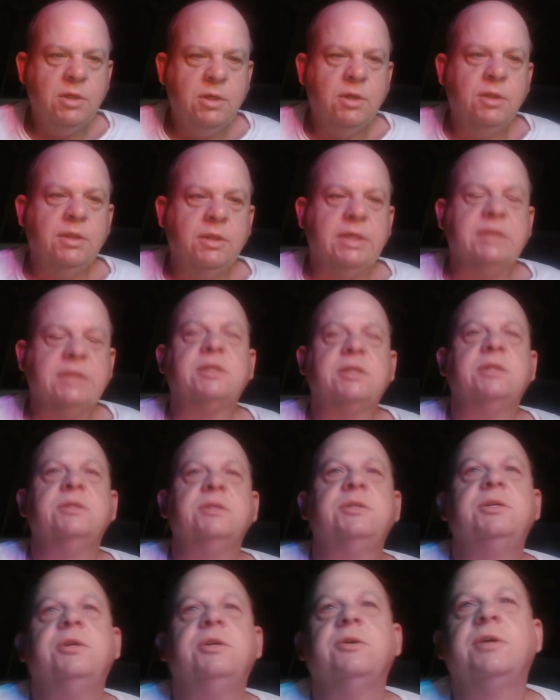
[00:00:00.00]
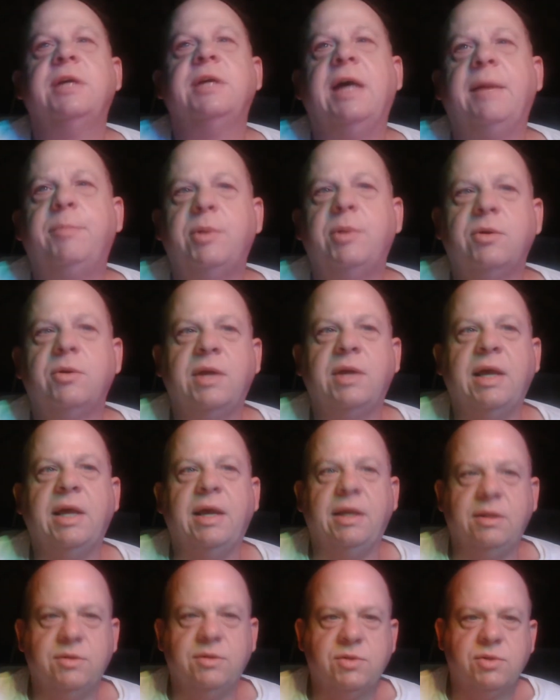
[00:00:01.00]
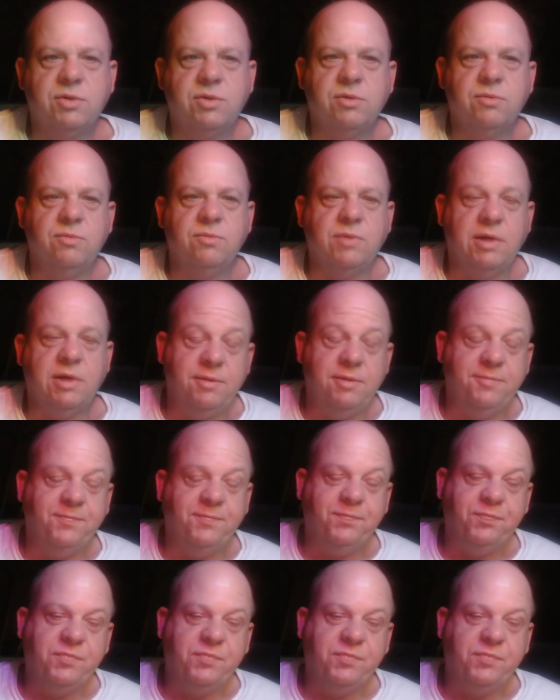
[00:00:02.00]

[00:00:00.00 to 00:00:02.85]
that's considered capital gains, right?